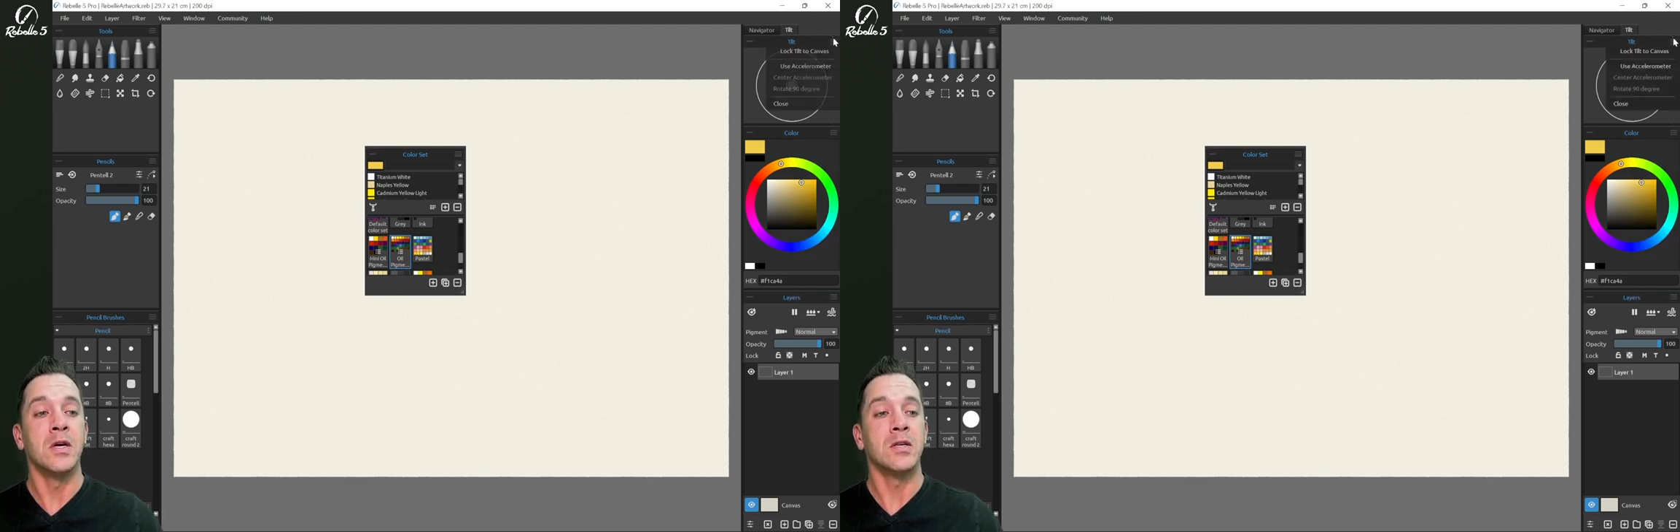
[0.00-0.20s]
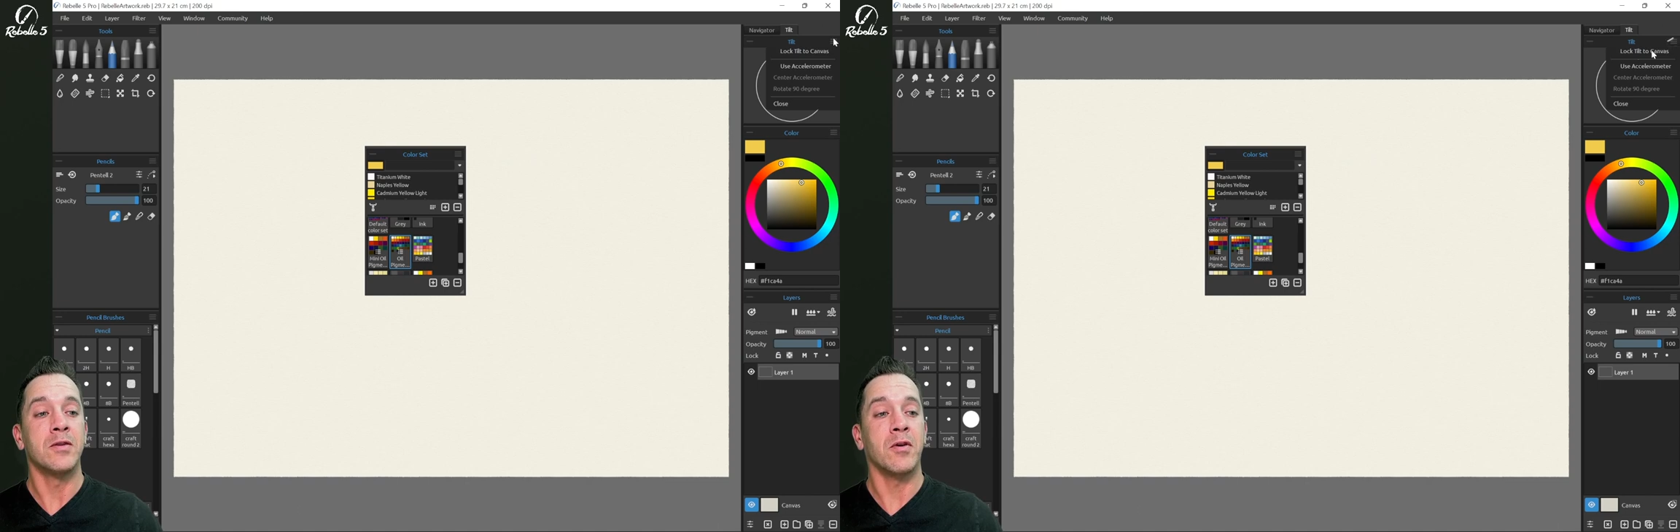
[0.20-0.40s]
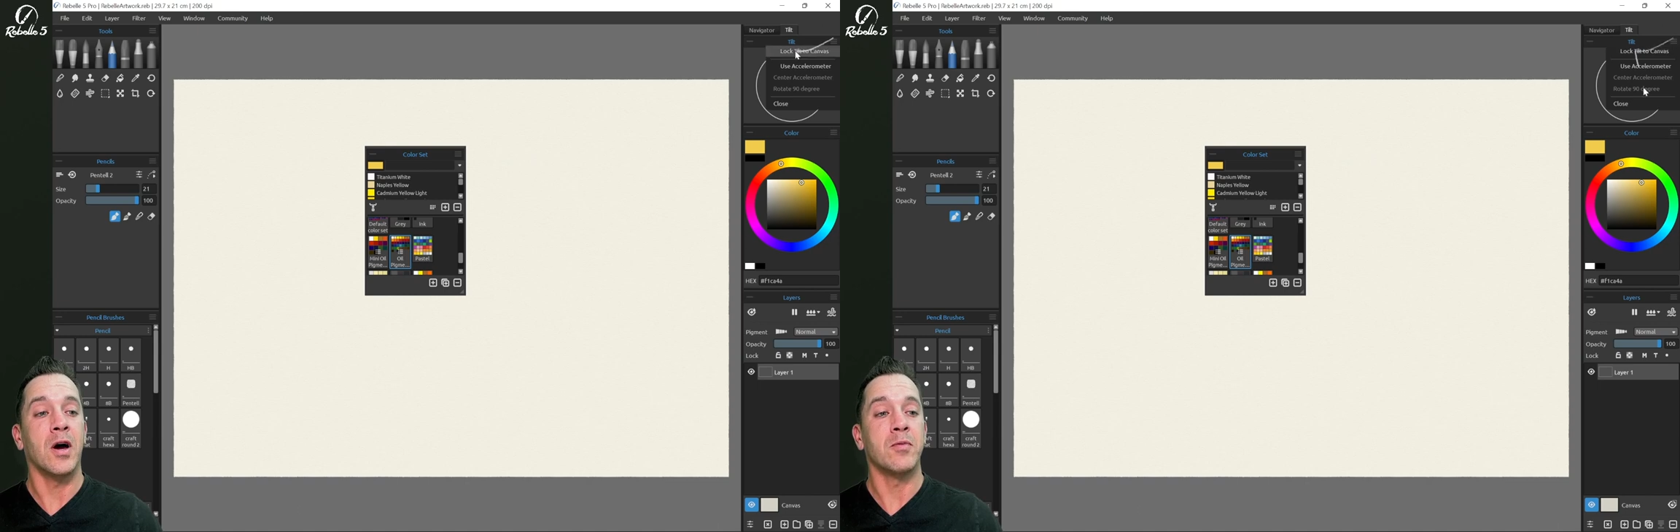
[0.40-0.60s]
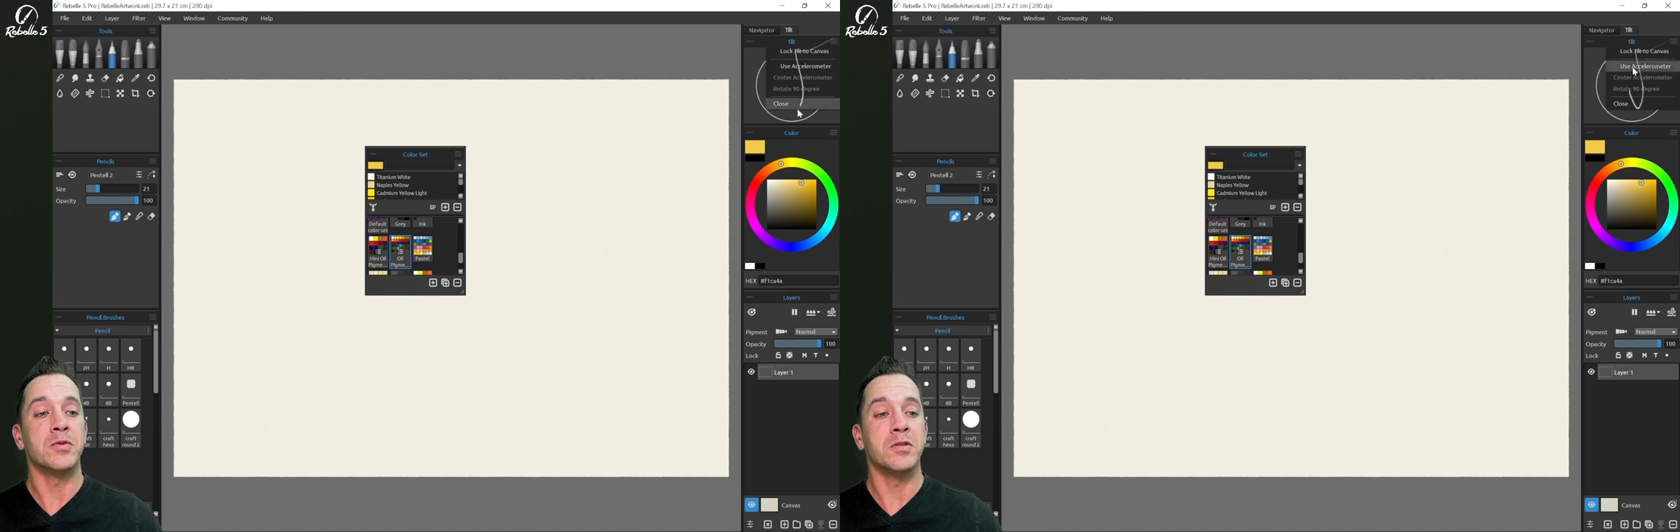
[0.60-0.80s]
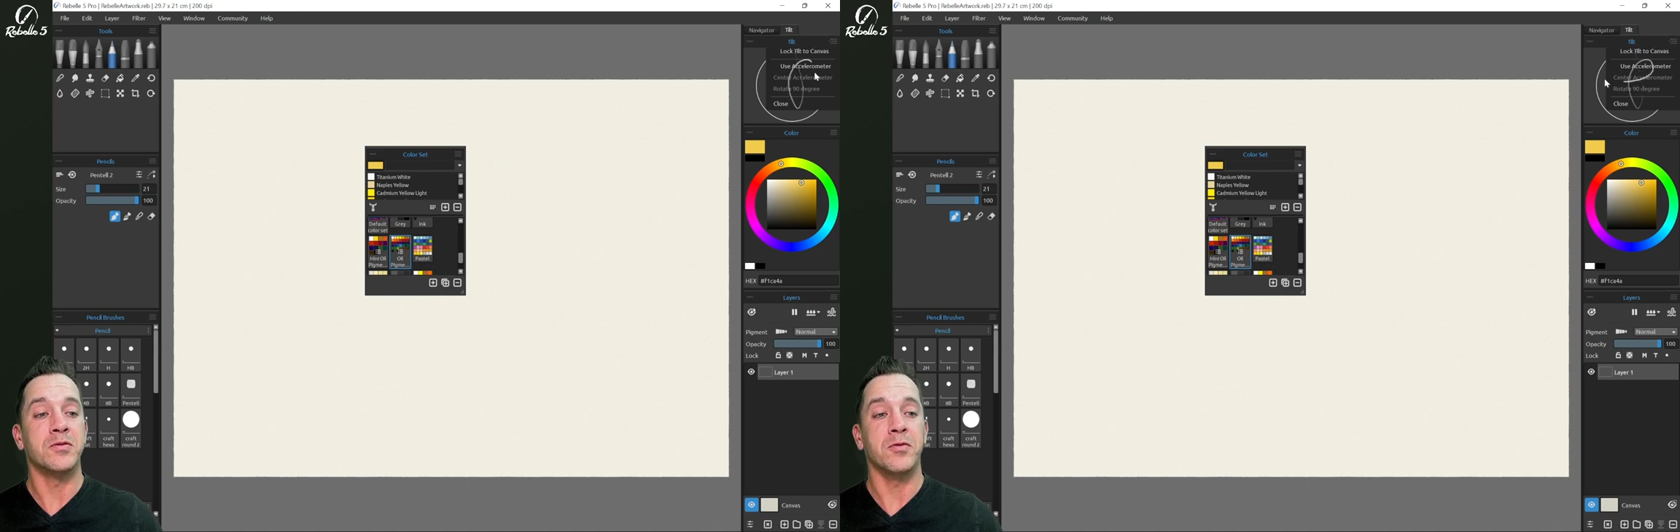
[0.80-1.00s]
different
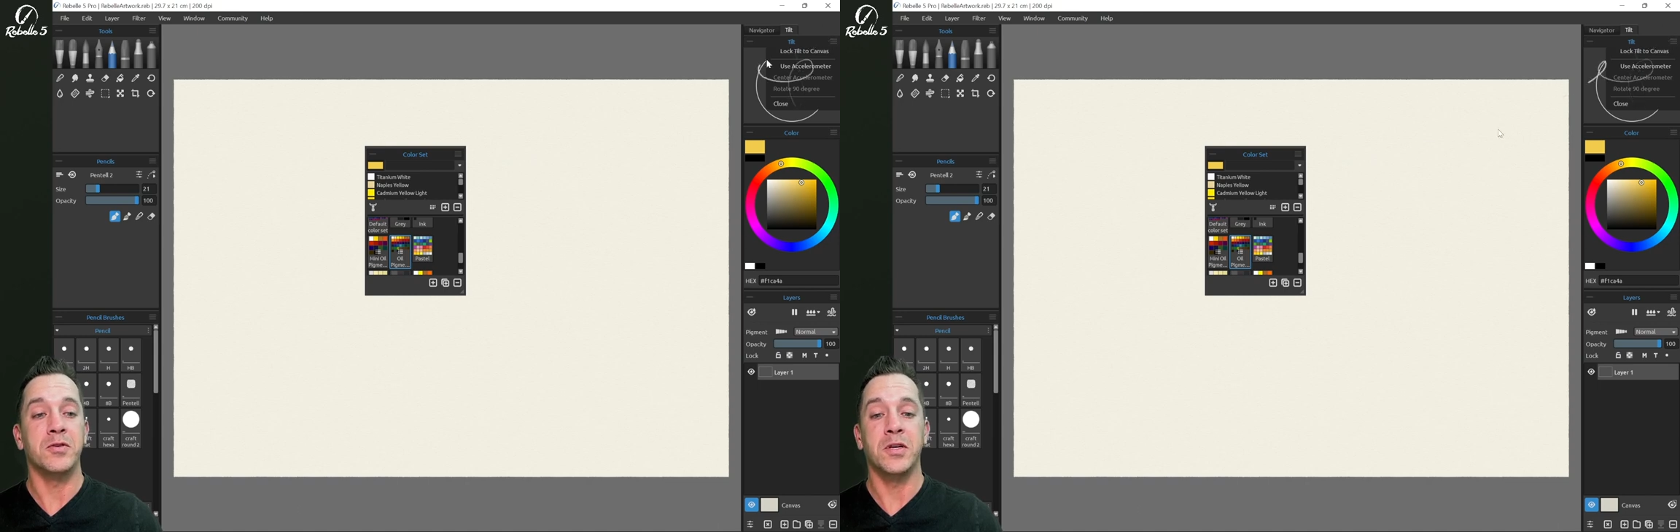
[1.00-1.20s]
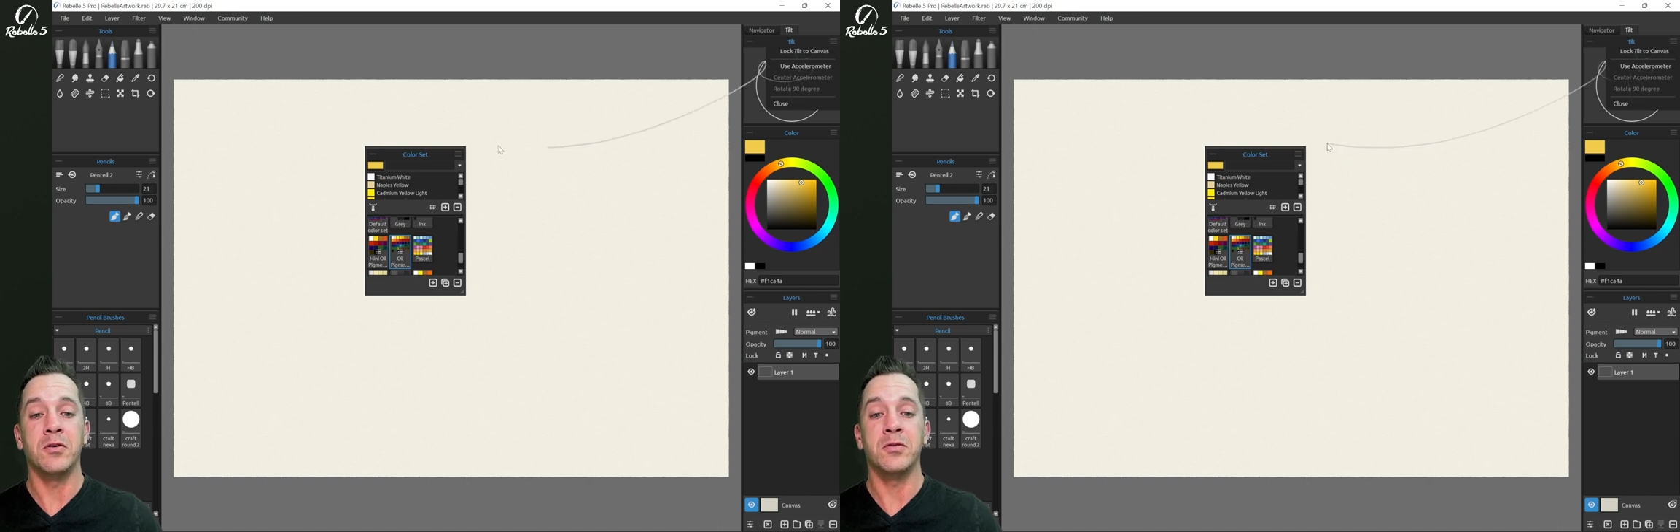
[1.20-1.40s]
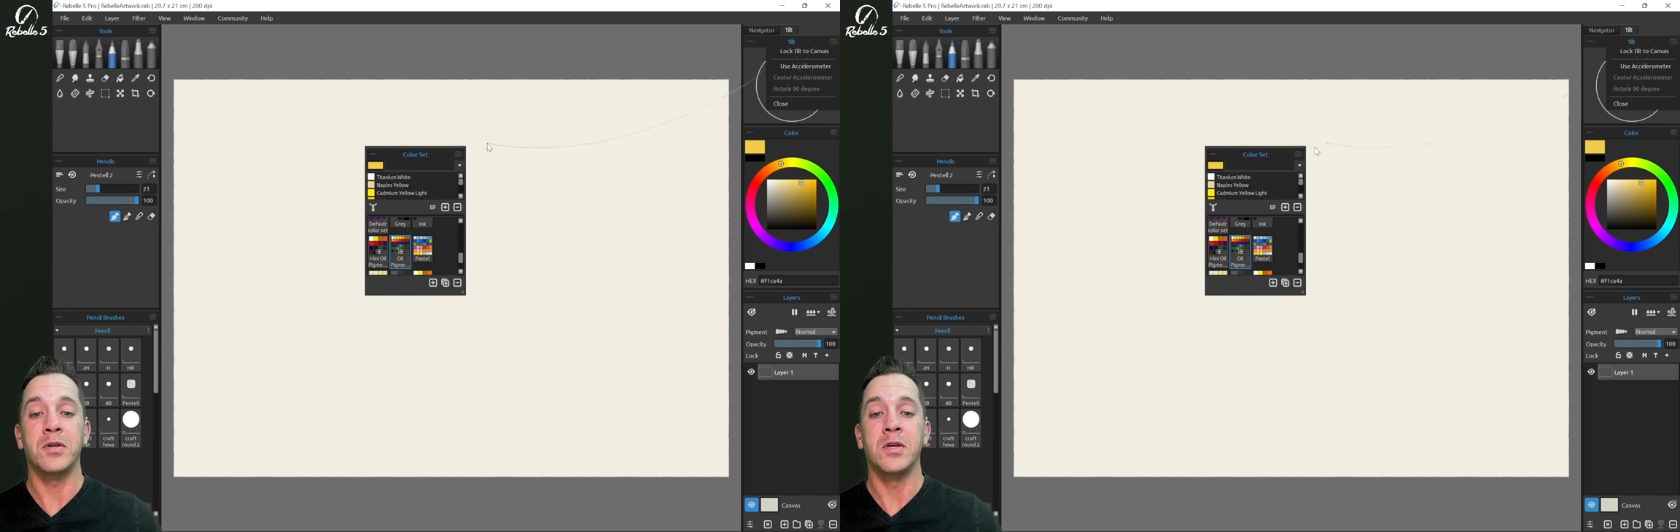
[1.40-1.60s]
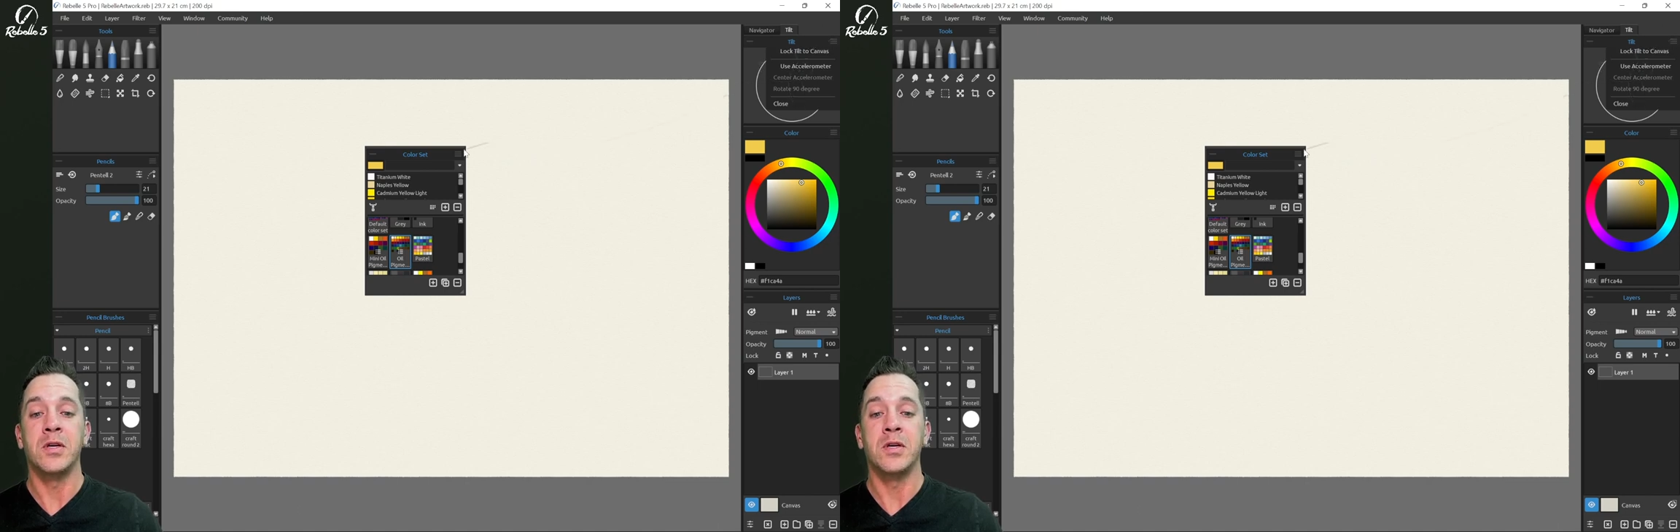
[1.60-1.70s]
options for tilt,